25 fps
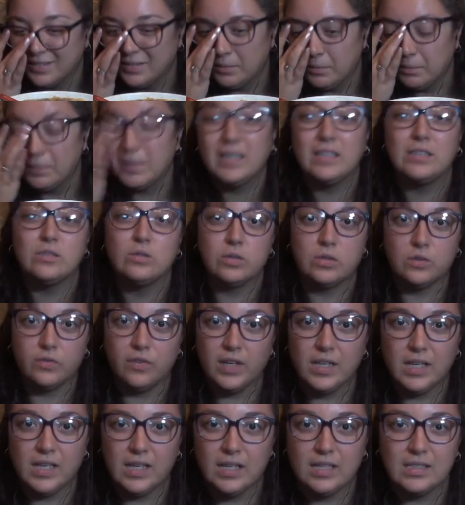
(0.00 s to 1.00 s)
Because what's
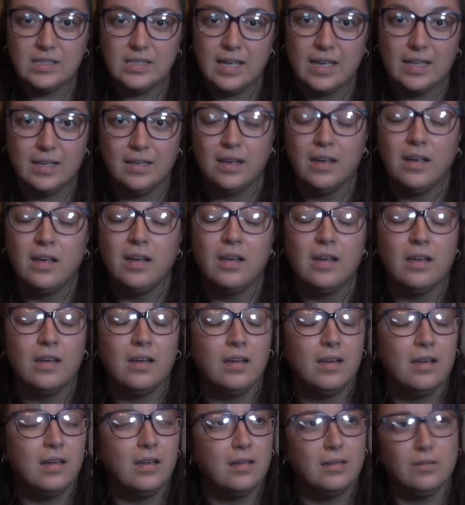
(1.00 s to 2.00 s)
funny is that
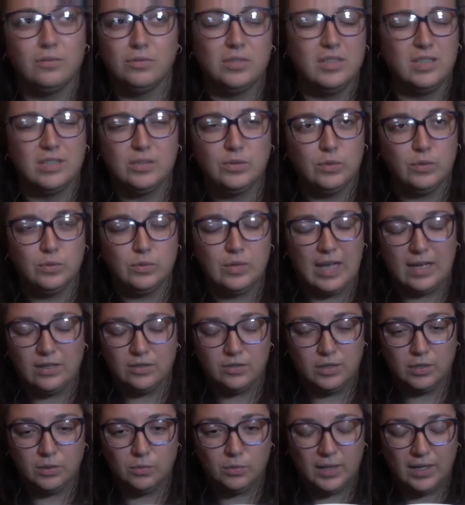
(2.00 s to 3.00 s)
this was
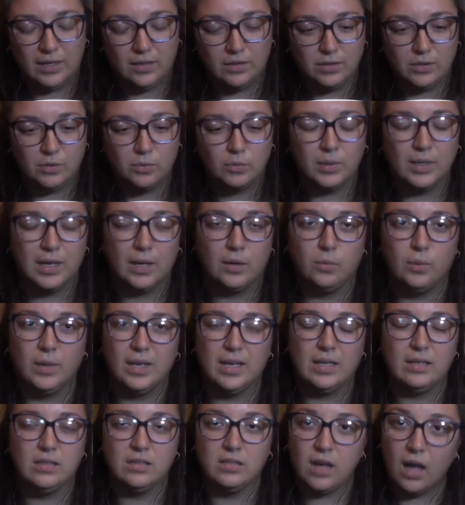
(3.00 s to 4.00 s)
actually weird. When I went
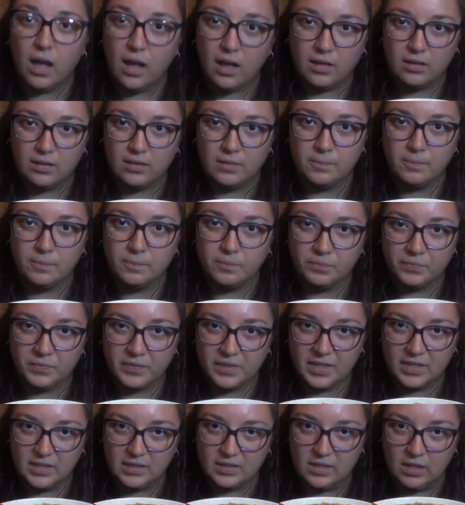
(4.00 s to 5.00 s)
and got
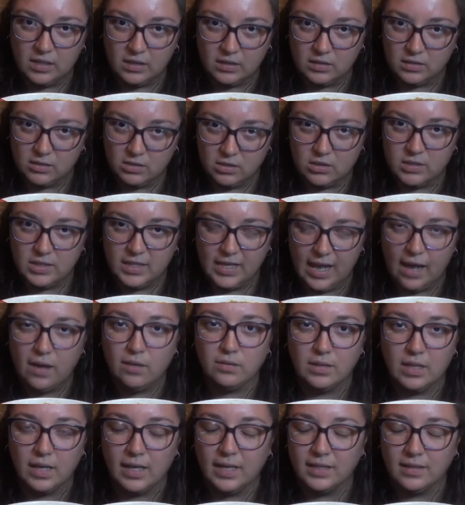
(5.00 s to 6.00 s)
this done, just the
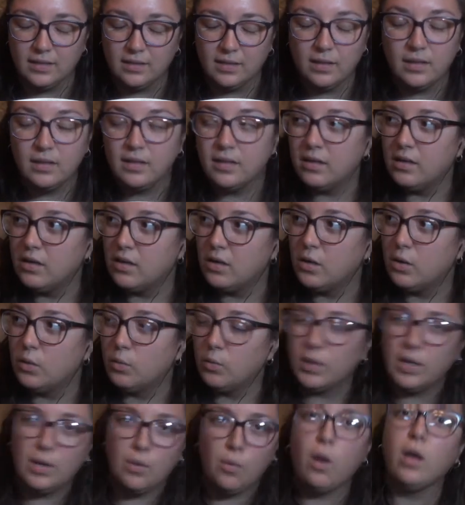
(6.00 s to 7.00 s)
outline,
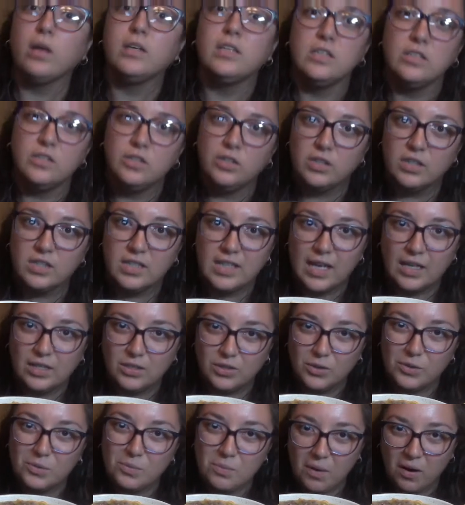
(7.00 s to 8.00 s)
when I walked into the
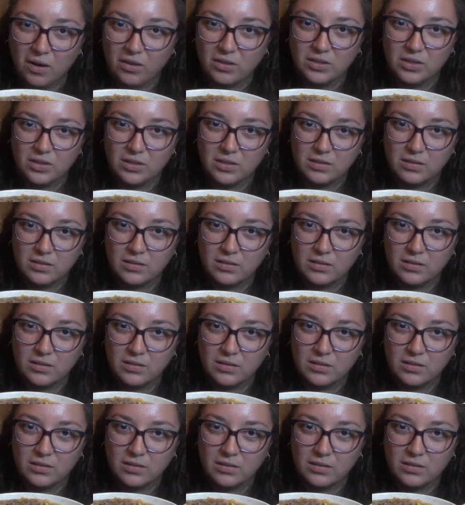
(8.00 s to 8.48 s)
tattoo parlor,